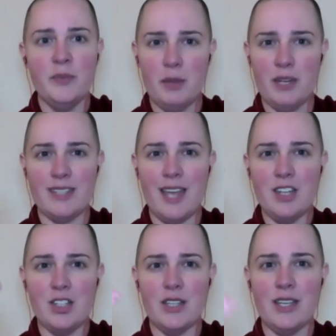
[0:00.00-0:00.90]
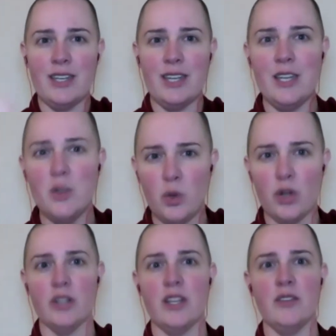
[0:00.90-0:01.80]
but it's actually an
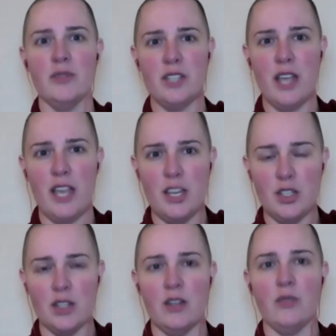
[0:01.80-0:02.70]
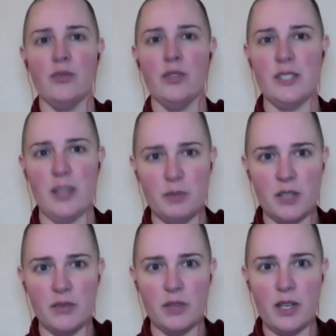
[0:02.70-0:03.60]
inward invitation of
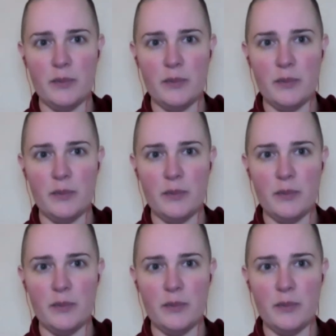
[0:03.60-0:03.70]
receptivity.